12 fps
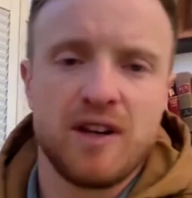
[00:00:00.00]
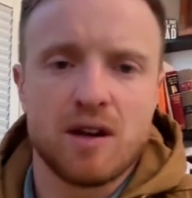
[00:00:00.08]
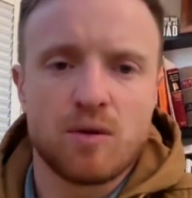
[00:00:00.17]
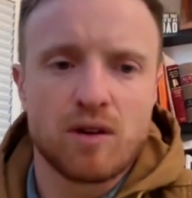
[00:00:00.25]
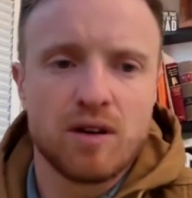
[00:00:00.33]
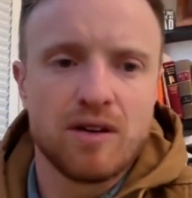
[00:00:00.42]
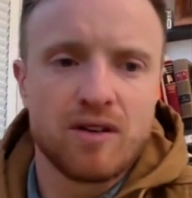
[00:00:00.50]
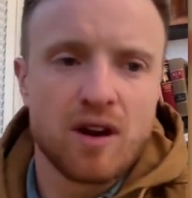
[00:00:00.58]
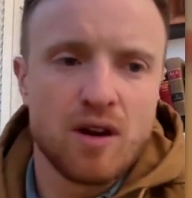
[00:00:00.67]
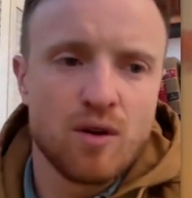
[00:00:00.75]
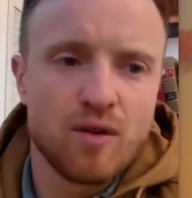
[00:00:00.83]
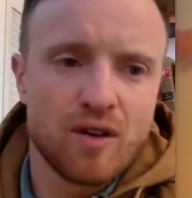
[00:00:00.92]
In this video, we're
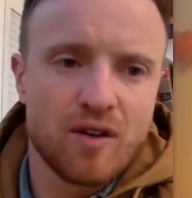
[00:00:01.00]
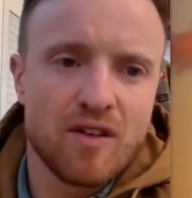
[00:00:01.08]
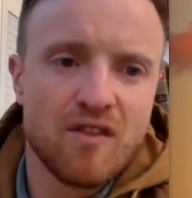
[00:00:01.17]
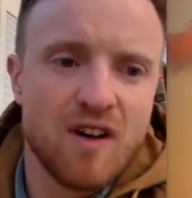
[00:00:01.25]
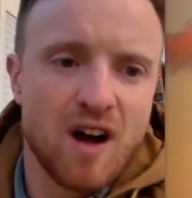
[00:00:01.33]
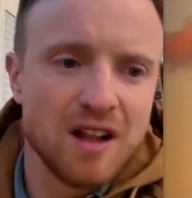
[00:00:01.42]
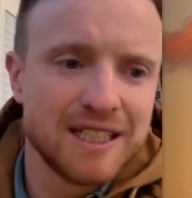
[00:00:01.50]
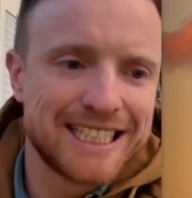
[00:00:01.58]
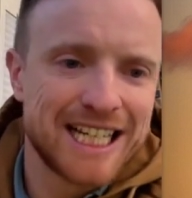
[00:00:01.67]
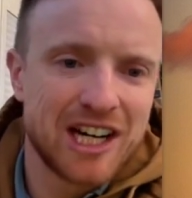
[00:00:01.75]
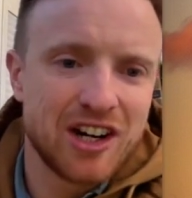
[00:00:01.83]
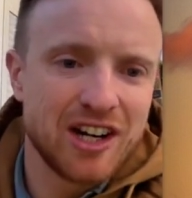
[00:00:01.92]
going to go over
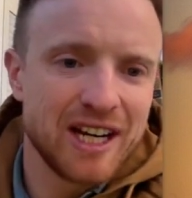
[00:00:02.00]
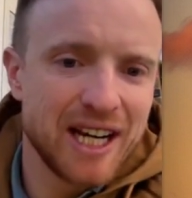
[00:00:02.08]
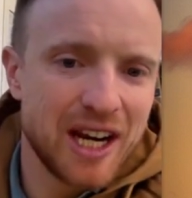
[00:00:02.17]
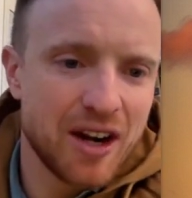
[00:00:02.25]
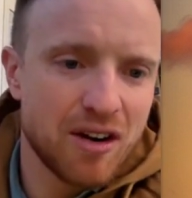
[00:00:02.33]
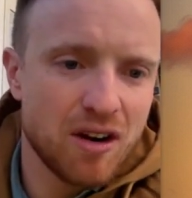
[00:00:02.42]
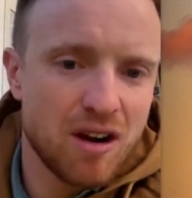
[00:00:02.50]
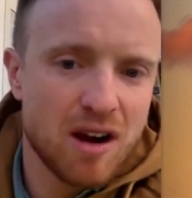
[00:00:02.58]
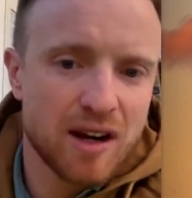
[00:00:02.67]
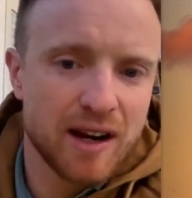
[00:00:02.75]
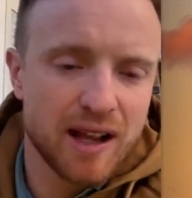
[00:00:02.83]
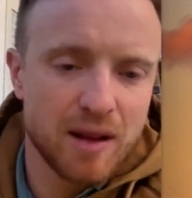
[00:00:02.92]
voluntary
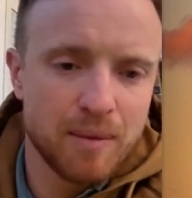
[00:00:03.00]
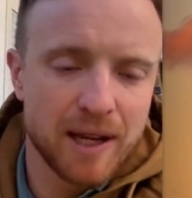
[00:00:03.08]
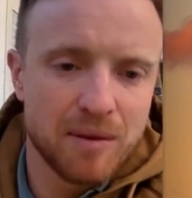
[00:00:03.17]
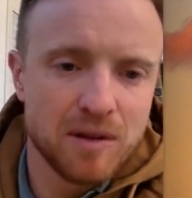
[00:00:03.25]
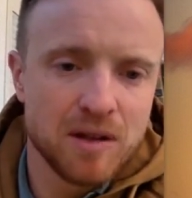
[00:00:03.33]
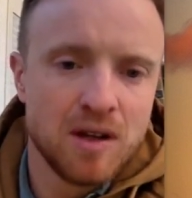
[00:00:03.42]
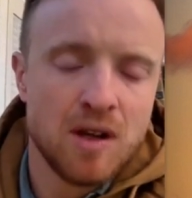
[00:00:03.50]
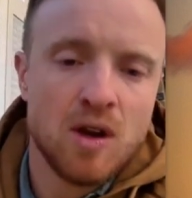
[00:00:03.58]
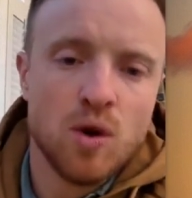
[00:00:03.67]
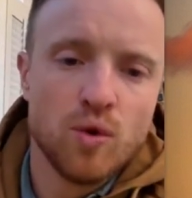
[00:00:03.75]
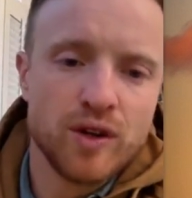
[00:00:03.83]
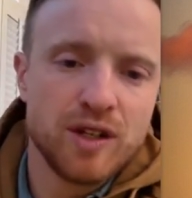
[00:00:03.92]
interlock in Alabama
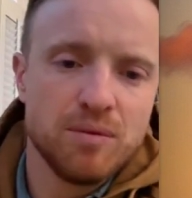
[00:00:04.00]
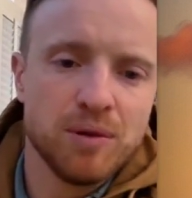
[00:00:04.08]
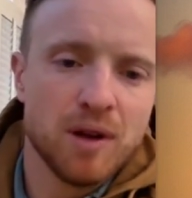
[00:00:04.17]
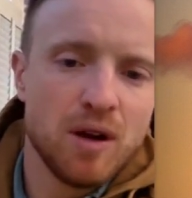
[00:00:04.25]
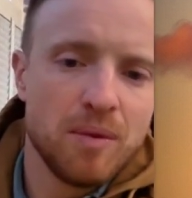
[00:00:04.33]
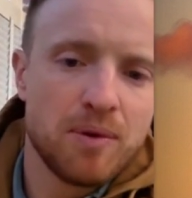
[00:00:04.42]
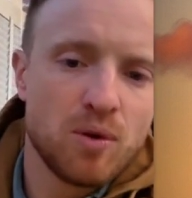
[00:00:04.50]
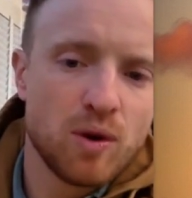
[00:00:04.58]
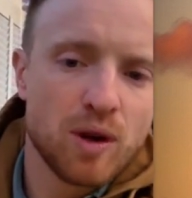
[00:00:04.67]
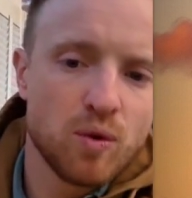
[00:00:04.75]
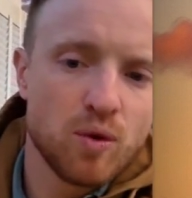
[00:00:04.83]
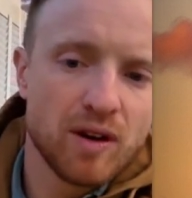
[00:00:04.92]
when you blow
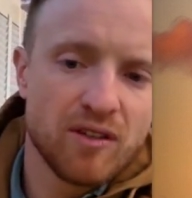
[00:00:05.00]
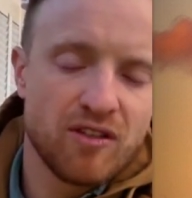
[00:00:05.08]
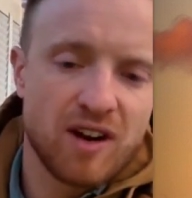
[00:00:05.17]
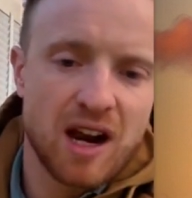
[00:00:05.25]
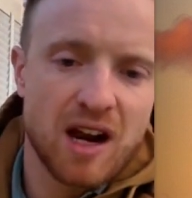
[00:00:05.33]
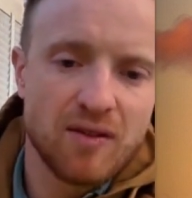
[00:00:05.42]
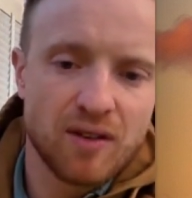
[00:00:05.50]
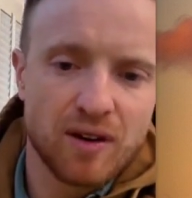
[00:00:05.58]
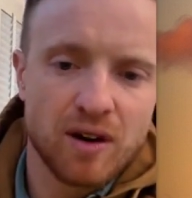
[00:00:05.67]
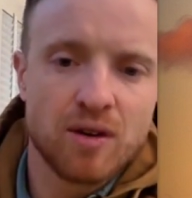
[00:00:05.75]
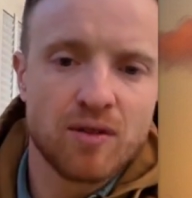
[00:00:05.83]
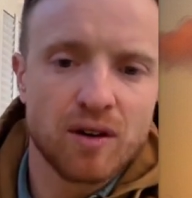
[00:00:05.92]

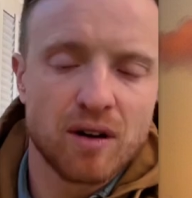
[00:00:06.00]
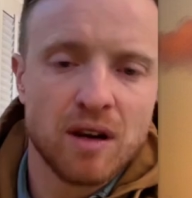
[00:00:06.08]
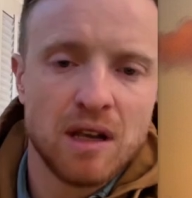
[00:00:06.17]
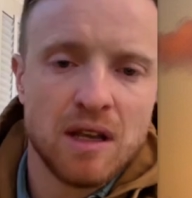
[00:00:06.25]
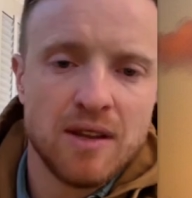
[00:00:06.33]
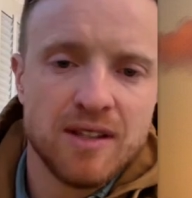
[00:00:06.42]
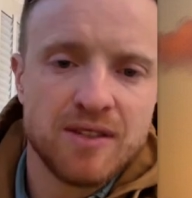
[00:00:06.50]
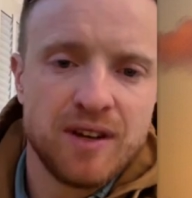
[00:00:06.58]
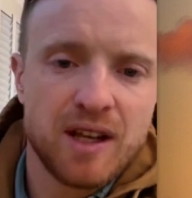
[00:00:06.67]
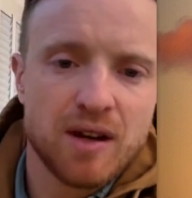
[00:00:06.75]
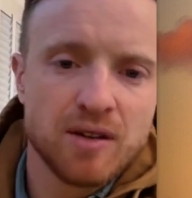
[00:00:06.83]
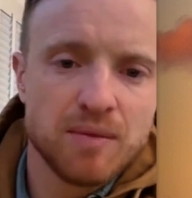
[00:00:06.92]
0.15 or over.
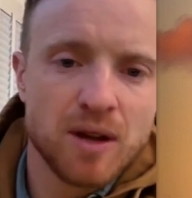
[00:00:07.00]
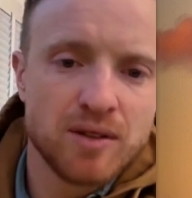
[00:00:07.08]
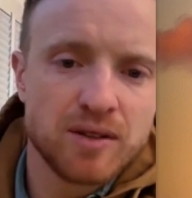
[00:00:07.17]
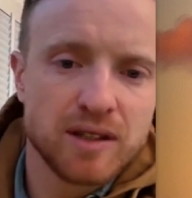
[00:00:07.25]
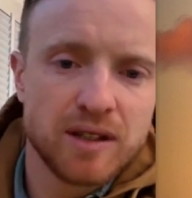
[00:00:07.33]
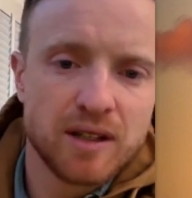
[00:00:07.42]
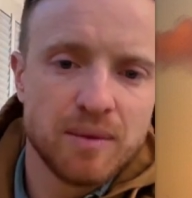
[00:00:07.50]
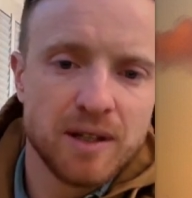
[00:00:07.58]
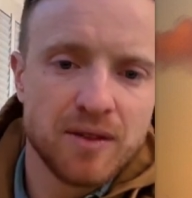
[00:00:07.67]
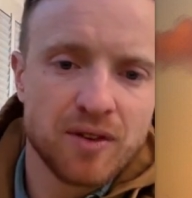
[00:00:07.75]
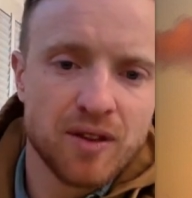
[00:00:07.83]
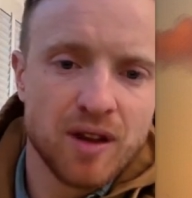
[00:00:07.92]
This video is mostly going
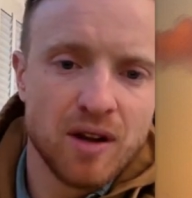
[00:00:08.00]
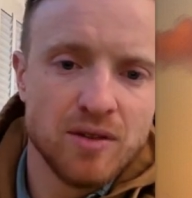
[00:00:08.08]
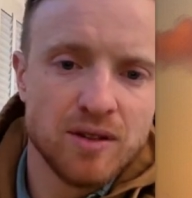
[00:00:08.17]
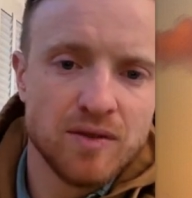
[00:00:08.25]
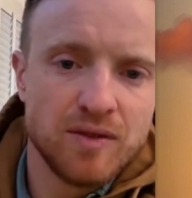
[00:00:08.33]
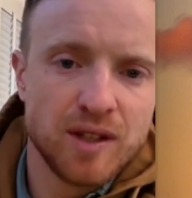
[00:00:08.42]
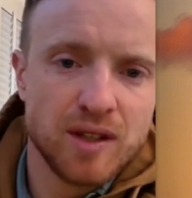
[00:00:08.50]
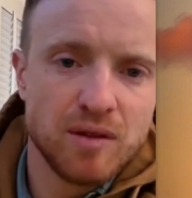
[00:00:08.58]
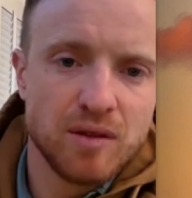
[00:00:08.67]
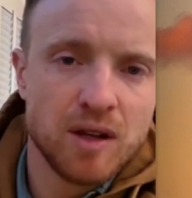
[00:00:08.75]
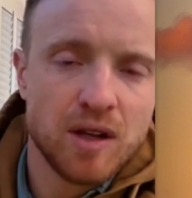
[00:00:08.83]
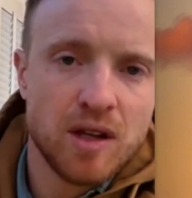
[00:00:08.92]
to be for those of
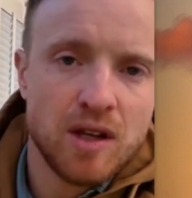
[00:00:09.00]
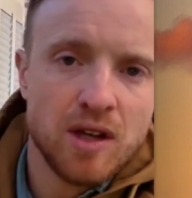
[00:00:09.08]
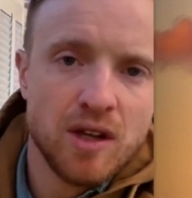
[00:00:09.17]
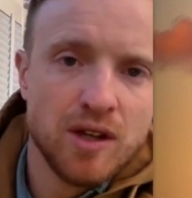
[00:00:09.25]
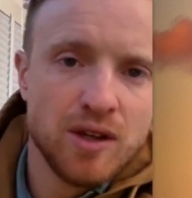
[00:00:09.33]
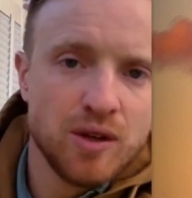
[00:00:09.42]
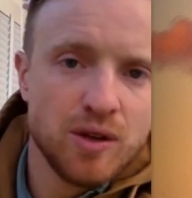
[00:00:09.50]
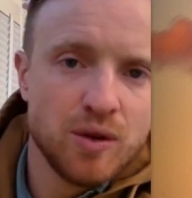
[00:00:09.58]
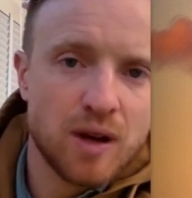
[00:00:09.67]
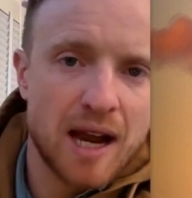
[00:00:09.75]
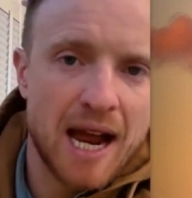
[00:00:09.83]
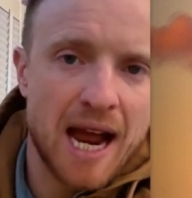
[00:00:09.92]
you
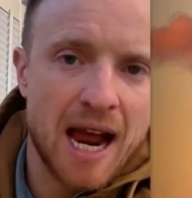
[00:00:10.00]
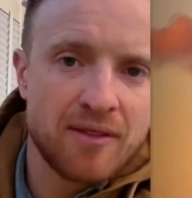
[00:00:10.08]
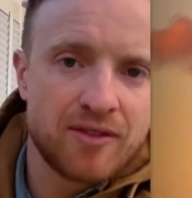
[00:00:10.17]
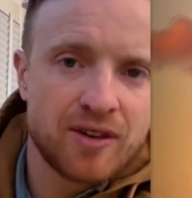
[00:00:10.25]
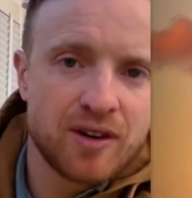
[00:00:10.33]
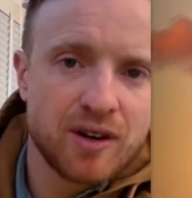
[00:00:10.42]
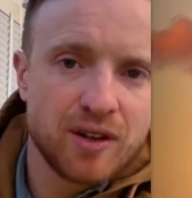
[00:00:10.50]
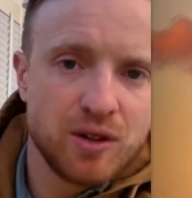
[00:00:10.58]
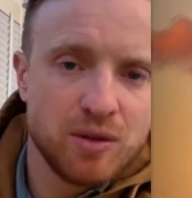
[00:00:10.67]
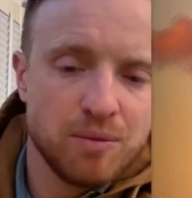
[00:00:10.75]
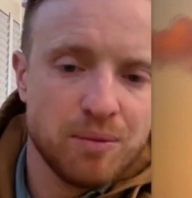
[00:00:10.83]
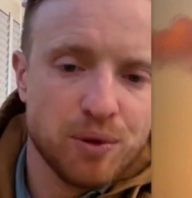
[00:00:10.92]
who, after
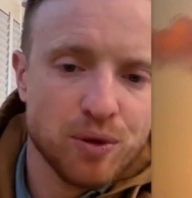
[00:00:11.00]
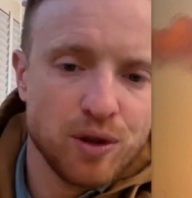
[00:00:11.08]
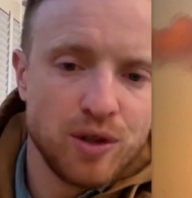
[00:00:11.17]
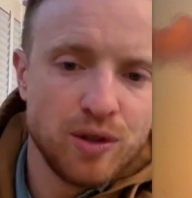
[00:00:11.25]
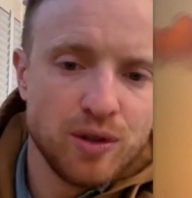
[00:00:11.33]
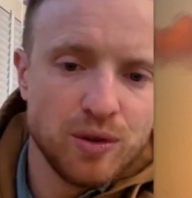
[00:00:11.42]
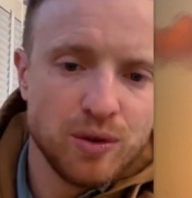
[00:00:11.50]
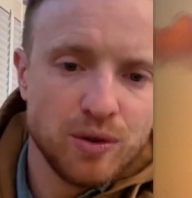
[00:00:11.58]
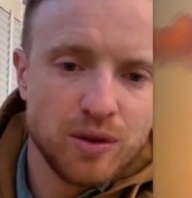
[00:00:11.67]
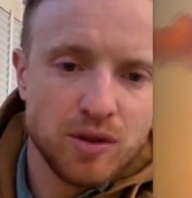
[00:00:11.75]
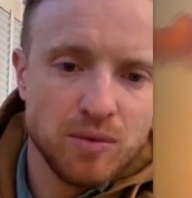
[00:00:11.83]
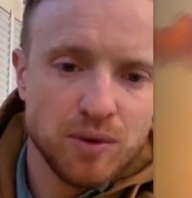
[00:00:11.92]
you
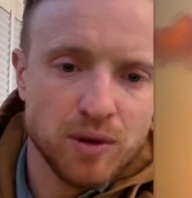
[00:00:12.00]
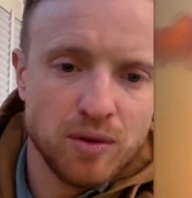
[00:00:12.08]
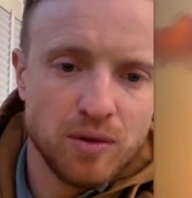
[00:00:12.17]
blew